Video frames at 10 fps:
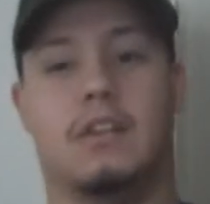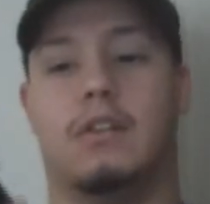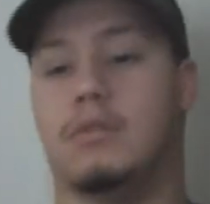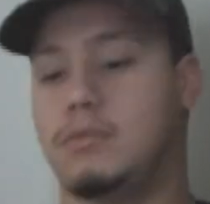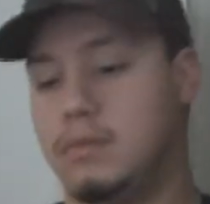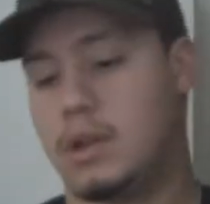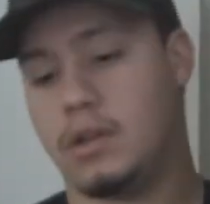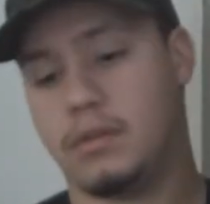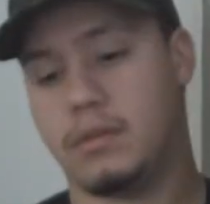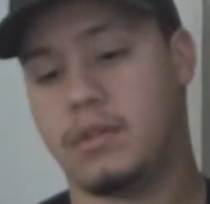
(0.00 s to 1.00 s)
Oh
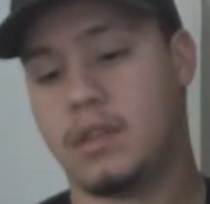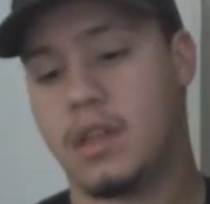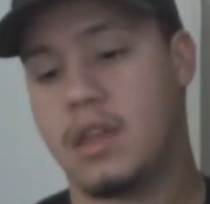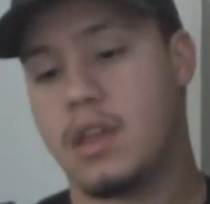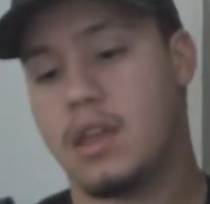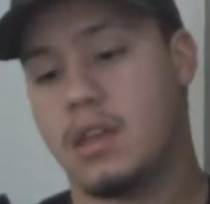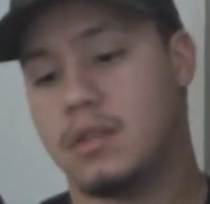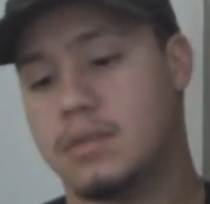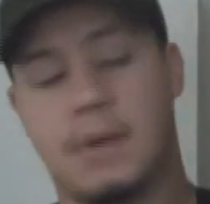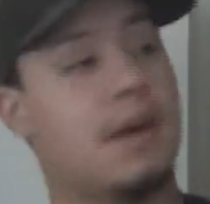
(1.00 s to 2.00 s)
well,
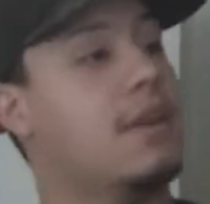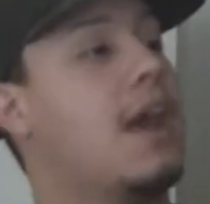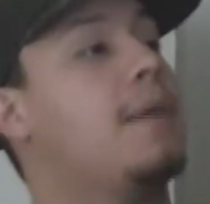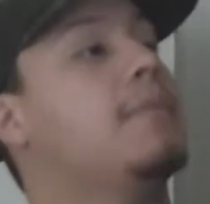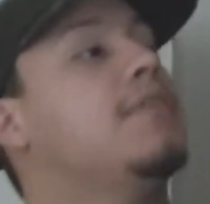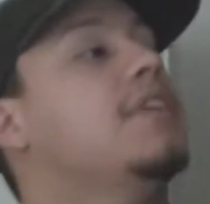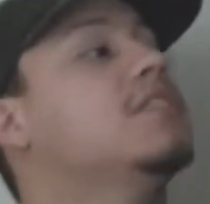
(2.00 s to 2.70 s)
it was bound to happen